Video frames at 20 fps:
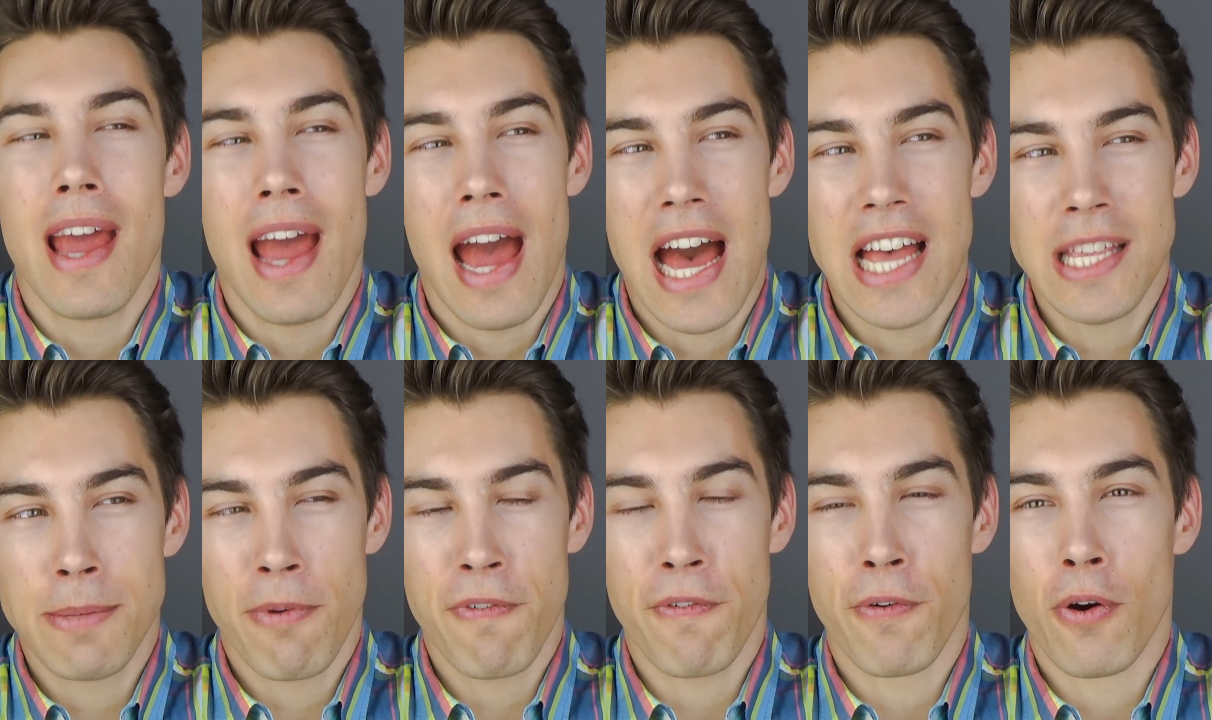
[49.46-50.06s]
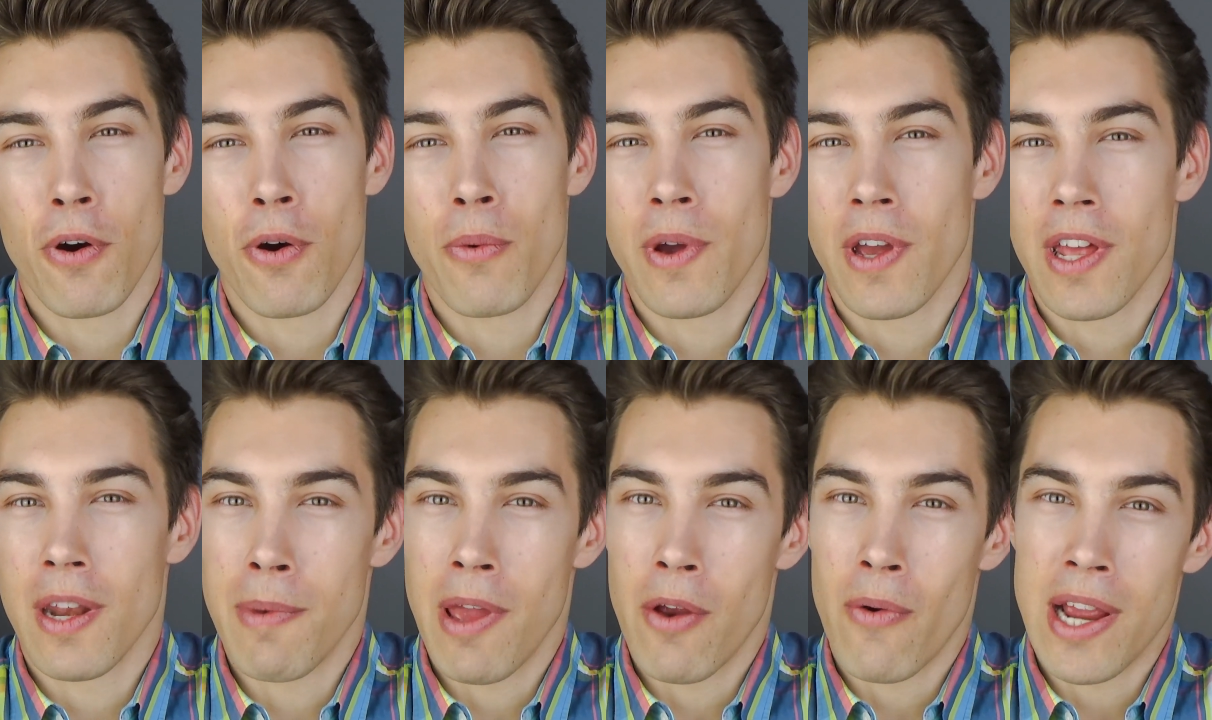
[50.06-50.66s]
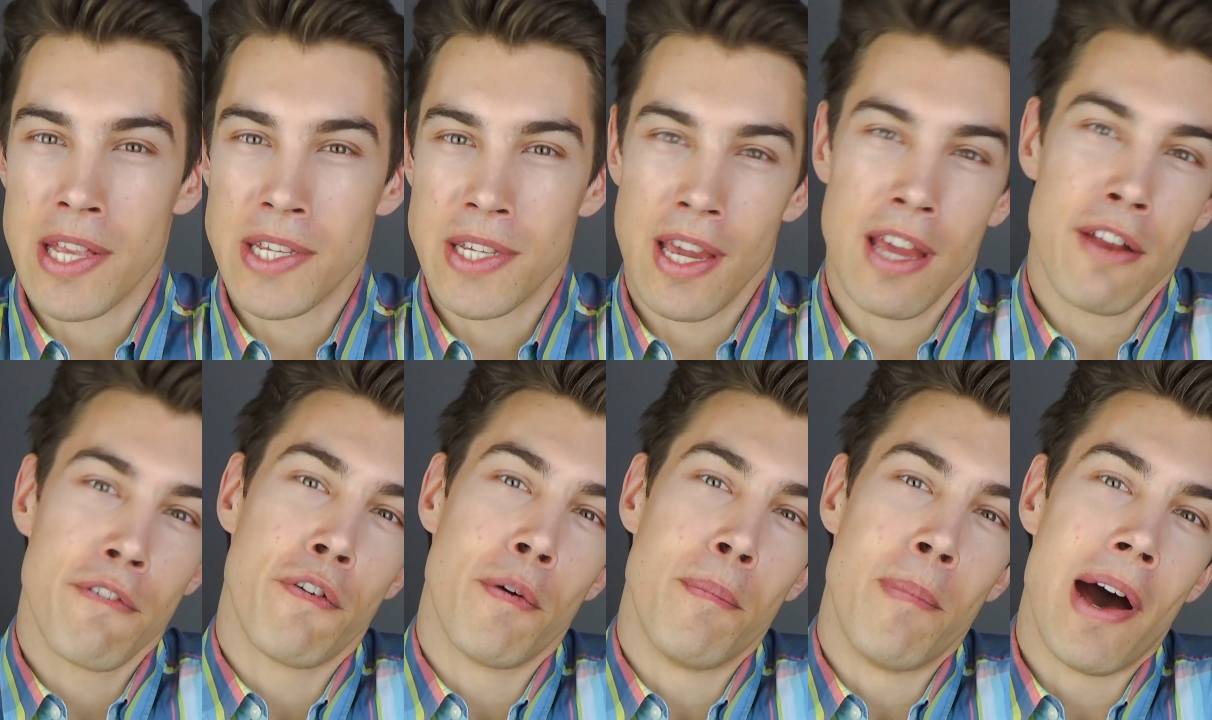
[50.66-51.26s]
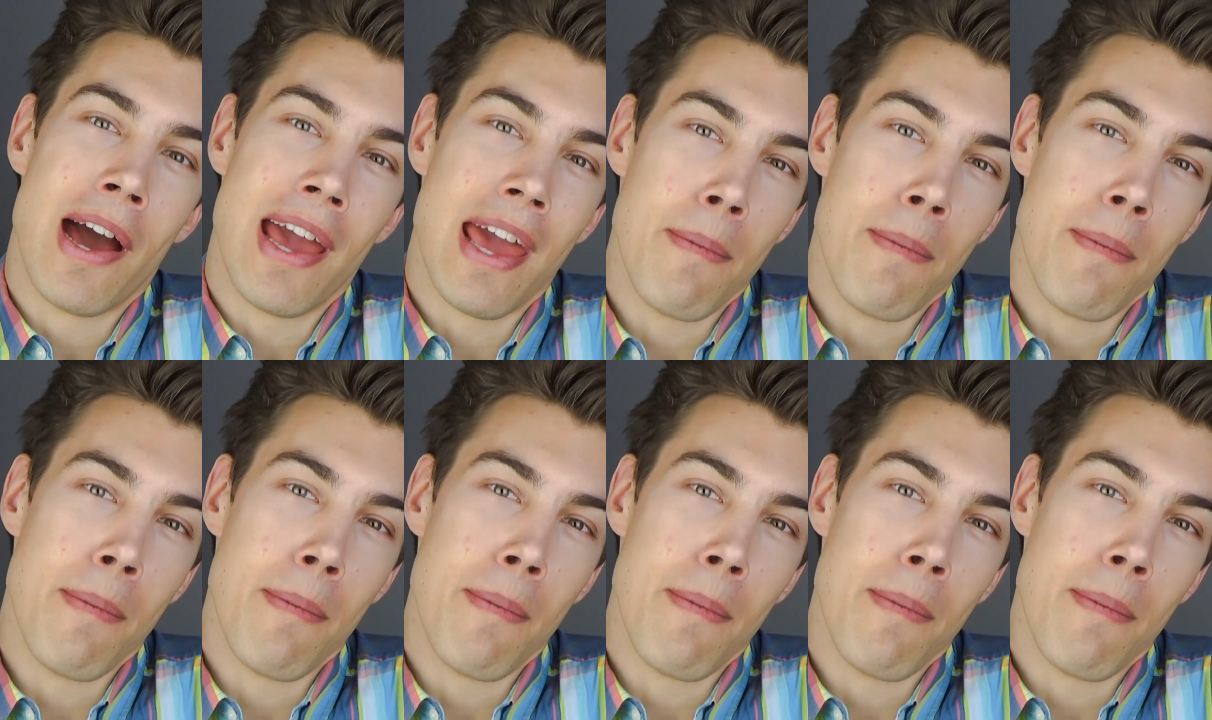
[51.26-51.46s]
As before, we're going to be arranging it for my